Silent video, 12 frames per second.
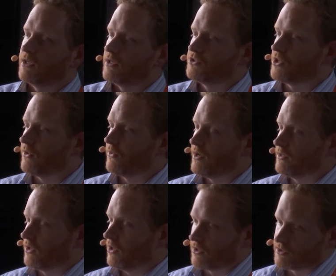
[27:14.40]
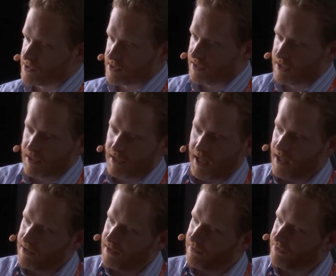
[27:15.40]
generate logs.
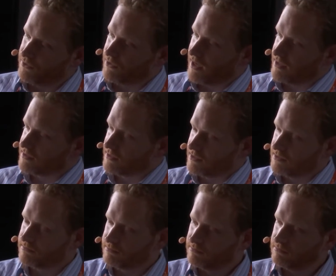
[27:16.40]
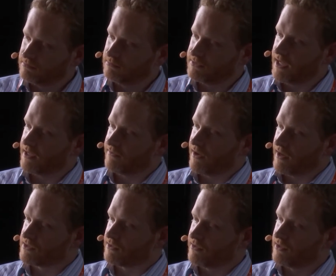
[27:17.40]
And if you'd like to take
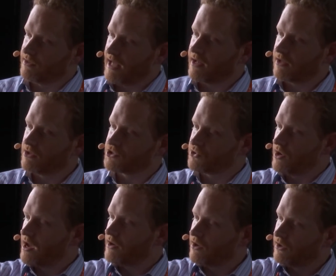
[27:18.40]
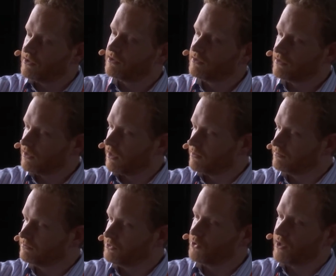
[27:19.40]
advantage of that cluster
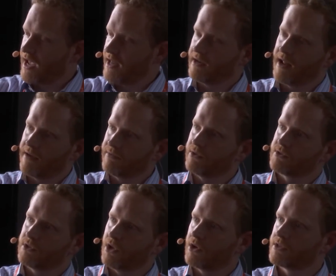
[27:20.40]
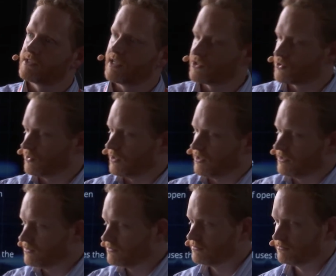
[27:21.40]
add-on, you can, and have those logs
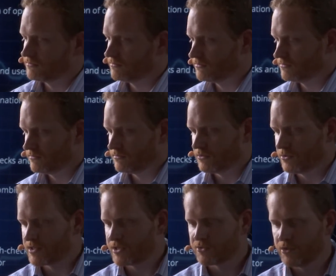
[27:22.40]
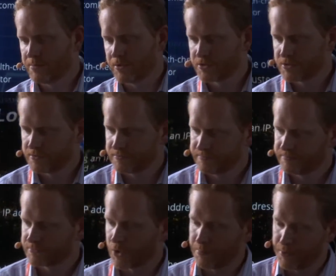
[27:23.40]
centrally pushed,
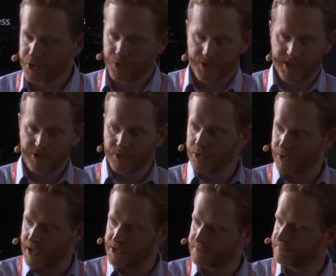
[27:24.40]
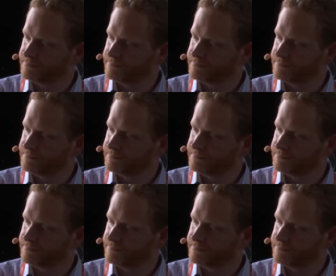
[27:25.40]
or pushed to a central location.